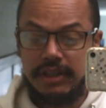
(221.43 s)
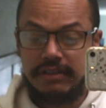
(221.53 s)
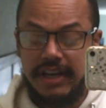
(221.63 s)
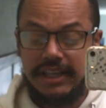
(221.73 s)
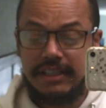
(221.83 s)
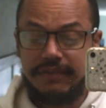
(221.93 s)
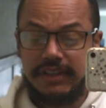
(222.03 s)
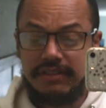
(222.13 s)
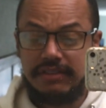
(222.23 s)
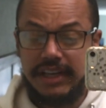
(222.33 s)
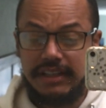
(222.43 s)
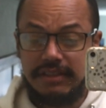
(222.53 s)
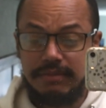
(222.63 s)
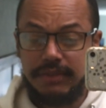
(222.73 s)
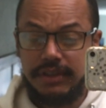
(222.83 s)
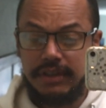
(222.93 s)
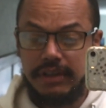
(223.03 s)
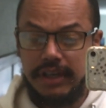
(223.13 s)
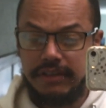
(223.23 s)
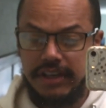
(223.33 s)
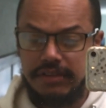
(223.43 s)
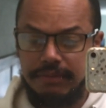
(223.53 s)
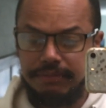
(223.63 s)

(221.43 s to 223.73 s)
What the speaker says: scientific Satanism, etc.